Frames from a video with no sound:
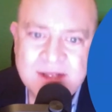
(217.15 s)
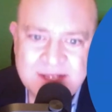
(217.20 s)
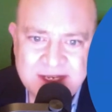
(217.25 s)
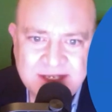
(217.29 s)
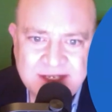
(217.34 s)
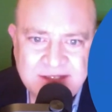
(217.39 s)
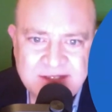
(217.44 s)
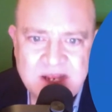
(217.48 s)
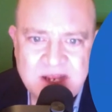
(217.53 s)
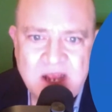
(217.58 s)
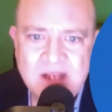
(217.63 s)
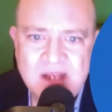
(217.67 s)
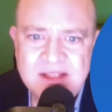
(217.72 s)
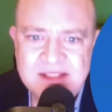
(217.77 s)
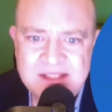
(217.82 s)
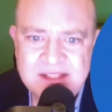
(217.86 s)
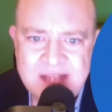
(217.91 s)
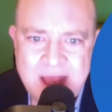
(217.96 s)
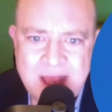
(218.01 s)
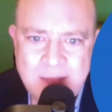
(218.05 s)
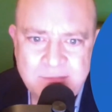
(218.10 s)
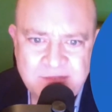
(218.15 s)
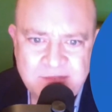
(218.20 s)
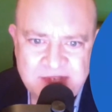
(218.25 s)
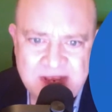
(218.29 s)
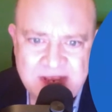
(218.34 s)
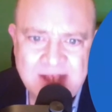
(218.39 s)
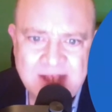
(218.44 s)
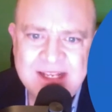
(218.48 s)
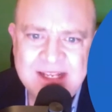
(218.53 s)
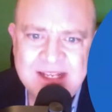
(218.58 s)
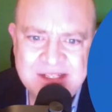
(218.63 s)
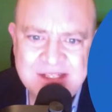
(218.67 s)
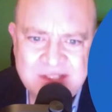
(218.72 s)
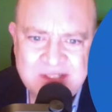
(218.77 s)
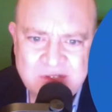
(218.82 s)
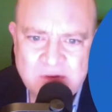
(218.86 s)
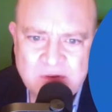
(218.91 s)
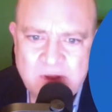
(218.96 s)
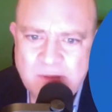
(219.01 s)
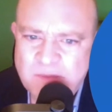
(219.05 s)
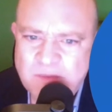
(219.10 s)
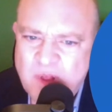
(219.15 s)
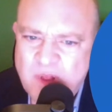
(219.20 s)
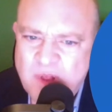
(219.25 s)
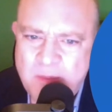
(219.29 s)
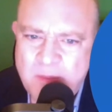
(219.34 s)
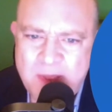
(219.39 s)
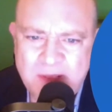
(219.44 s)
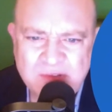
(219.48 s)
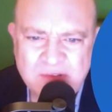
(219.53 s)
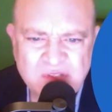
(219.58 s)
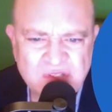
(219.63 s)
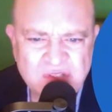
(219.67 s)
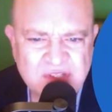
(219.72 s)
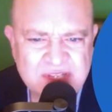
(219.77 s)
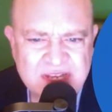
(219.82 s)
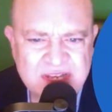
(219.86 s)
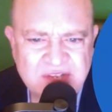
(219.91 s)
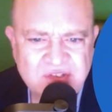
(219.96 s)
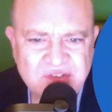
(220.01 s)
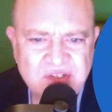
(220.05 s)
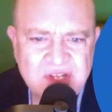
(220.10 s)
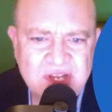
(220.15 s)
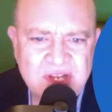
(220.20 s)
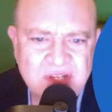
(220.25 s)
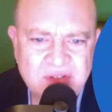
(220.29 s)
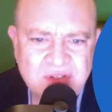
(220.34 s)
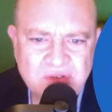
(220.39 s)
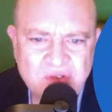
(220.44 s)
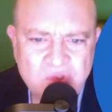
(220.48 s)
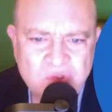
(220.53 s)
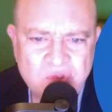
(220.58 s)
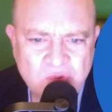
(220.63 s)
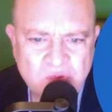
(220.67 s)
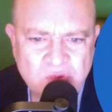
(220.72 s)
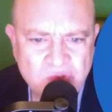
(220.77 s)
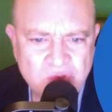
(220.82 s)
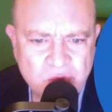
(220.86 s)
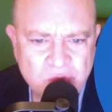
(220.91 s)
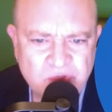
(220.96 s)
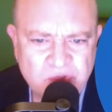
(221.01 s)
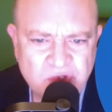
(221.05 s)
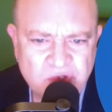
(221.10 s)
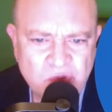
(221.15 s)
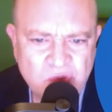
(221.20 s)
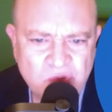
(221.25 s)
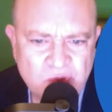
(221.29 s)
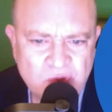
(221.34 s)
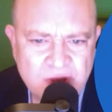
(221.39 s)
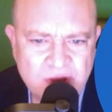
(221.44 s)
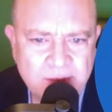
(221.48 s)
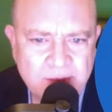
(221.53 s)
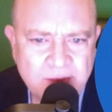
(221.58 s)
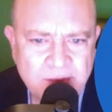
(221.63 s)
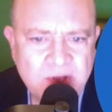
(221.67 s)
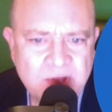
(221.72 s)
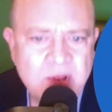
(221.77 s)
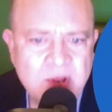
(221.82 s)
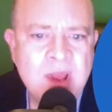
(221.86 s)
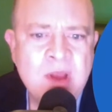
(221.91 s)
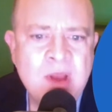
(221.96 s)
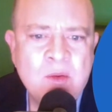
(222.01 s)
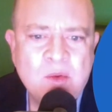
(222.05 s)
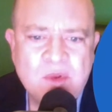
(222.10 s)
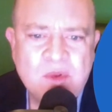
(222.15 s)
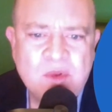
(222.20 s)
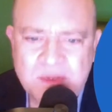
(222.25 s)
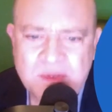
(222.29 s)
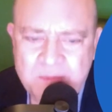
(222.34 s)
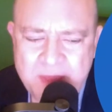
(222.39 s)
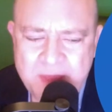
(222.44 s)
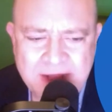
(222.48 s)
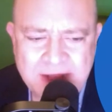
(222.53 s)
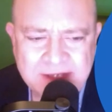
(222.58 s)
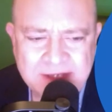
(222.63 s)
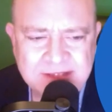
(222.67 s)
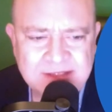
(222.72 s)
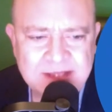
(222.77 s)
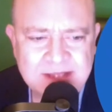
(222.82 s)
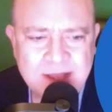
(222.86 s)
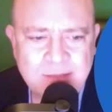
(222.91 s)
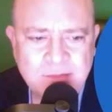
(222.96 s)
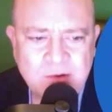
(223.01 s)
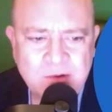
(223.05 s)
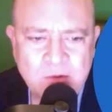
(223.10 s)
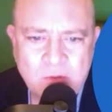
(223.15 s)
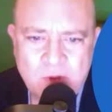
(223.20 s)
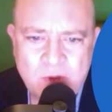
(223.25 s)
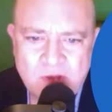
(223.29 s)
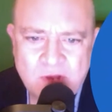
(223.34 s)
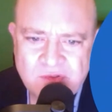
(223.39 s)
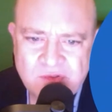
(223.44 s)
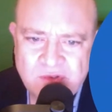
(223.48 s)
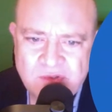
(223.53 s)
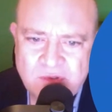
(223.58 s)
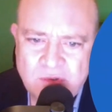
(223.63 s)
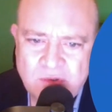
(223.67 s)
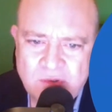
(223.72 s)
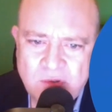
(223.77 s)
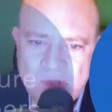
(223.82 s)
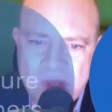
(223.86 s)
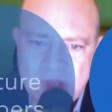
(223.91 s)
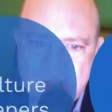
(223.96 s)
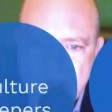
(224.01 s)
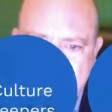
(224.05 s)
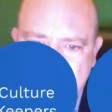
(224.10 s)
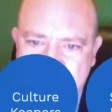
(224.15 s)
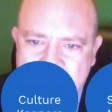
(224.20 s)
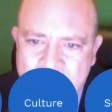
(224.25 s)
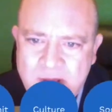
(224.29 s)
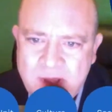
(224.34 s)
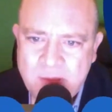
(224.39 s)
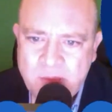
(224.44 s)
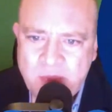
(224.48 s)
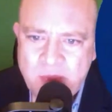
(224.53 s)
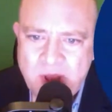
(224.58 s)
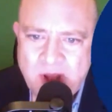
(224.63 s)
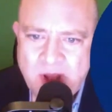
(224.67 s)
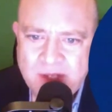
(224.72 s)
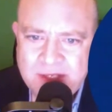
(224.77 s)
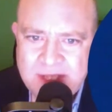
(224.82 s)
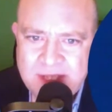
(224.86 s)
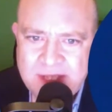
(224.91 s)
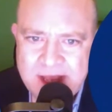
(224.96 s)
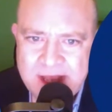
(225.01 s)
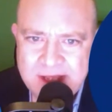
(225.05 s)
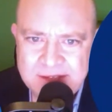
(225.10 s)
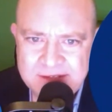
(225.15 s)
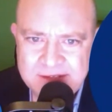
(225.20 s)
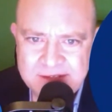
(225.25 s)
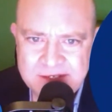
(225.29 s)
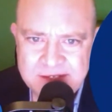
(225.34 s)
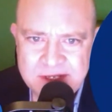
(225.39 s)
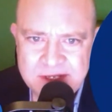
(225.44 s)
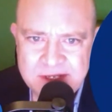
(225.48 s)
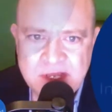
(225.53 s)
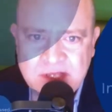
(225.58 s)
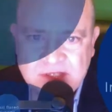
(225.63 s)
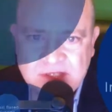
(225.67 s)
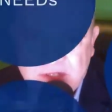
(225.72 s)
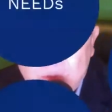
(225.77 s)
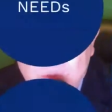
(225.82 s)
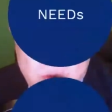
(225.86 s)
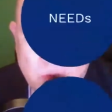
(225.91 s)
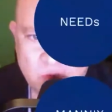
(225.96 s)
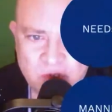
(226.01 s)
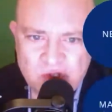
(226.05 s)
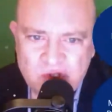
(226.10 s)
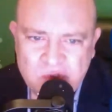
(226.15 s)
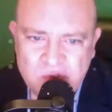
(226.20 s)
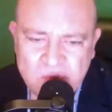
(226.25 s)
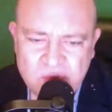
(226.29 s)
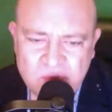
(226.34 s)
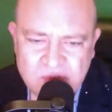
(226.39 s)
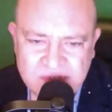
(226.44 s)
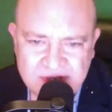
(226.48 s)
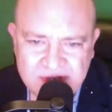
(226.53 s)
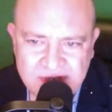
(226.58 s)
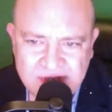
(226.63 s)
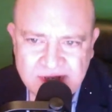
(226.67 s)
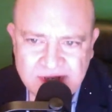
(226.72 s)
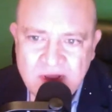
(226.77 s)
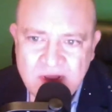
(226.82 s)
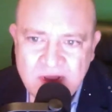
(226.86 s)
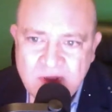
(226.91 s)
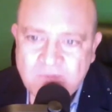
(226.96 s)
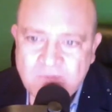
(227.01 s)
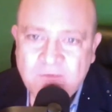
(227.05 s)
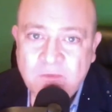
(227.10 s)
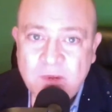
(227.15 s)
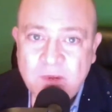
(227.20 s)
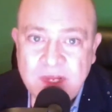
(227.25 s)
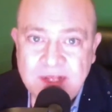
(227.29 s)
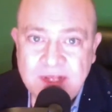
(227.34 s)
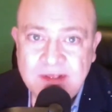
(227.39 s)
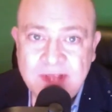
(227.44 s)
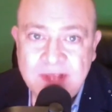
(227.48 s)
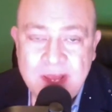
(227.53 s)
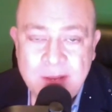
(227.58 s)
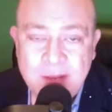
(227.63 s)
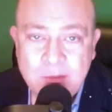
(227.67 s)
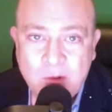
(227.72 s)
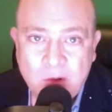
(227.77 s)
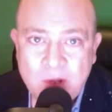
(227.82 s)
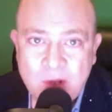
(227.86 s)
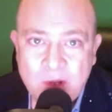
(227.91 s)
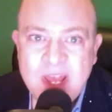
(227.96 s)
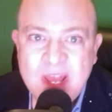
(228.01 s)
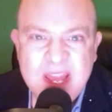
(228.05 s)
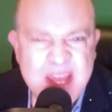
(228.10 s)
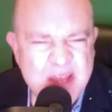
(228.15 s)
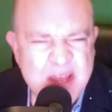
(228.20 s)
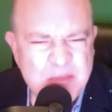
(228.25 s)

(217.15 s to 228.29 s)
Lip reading: TikTok, Snapchat, Instagram, Clubhouse, Station, YouTube, you name it, with the Mannix Lab Congressional podcast. So we're using free labor.